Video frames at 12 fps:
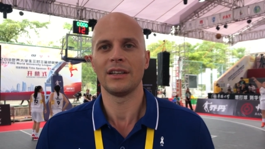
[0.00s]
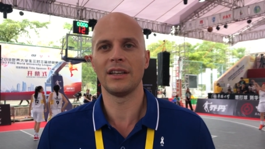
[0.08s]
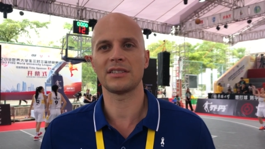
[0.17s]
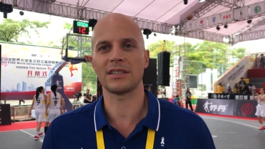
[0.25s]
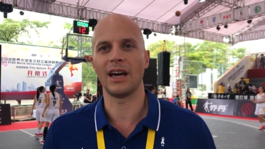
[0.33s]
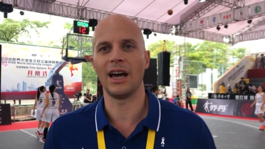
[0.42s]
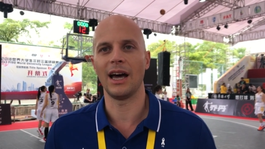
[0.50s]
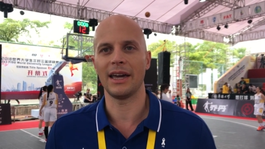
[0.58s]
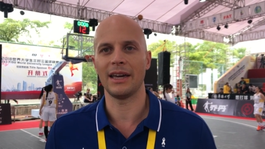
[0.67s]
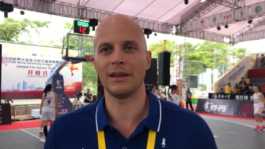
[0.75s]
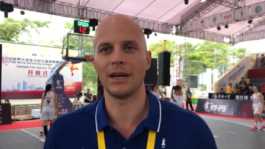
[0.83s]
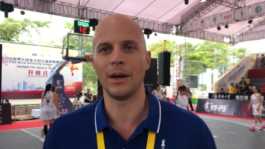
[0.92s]
This
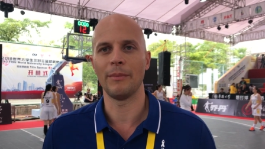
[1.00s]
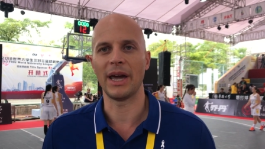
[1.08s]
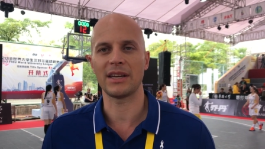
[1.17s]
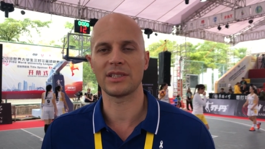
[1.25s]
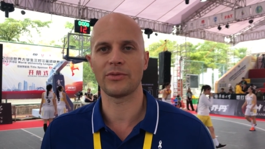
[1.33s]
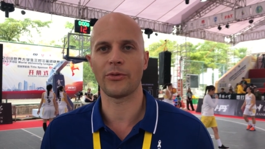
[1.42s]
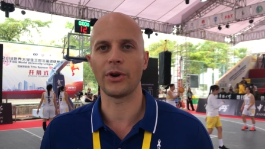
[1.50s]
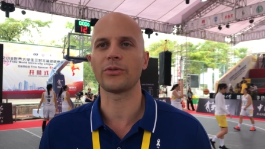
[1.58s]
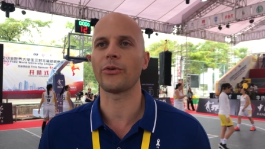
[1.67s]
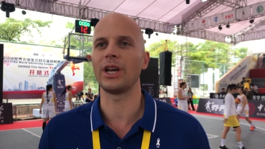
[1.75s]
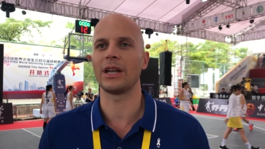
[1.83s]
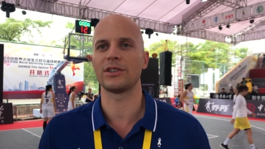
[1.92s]
makes
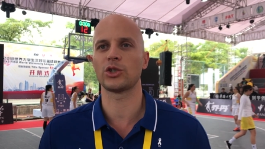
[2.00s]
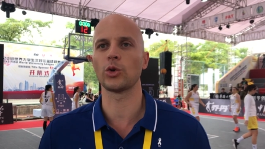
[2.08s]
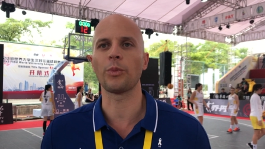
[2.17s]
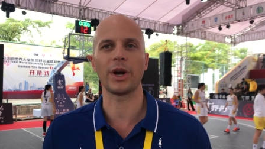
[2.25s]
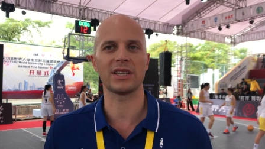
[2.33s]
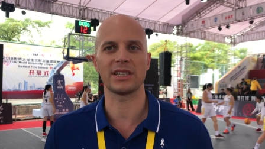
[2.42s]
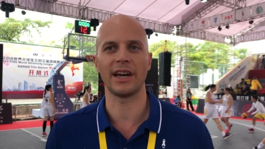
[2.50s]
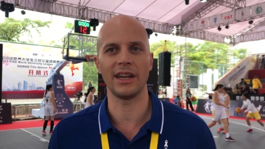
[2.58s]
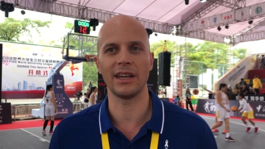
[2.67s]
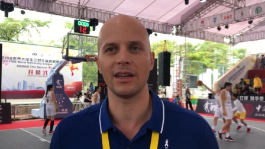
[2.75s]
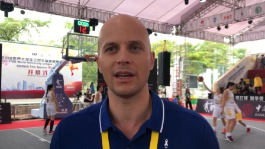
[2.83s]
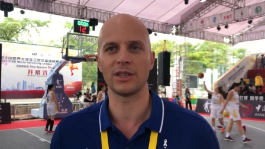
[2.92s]
3x3 a super
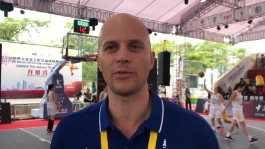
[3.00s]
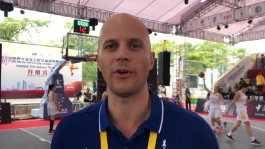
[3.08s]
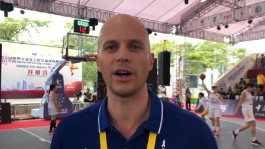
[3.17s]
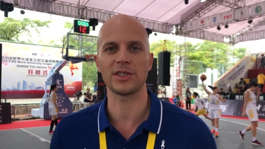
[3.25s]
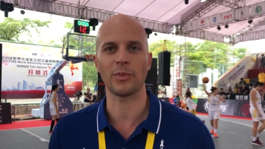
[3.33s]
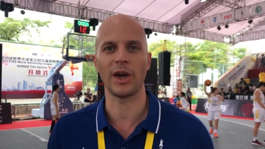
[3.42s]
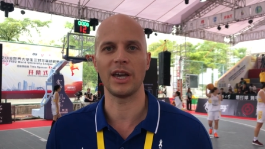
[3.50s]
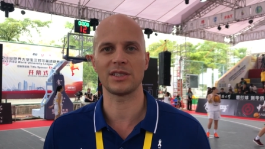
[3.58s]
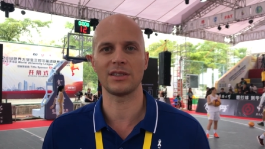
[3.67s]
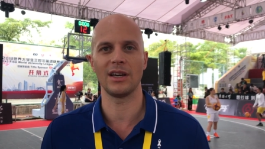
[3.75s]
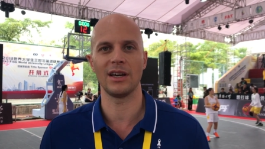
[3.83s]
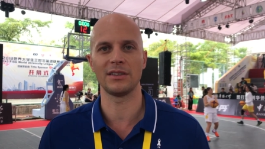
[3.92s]
exciting and
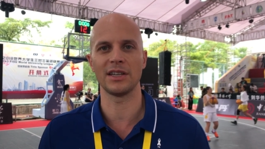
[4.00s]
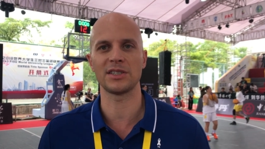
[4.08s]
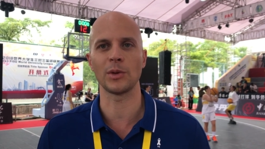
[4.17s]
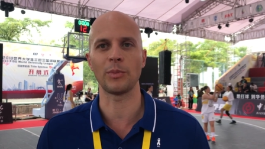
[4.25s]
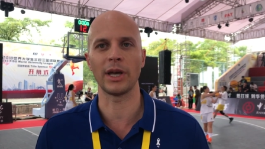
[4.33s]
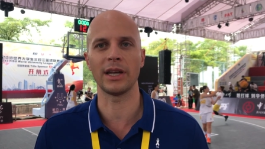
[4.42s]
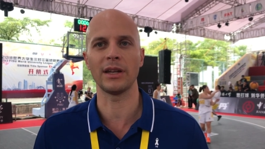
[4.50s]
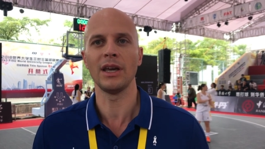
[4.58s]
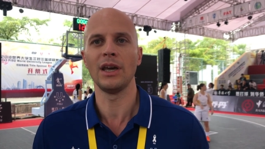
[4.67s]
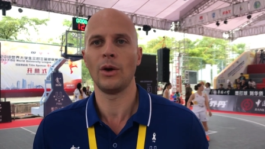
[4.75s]
fast-paced discipline,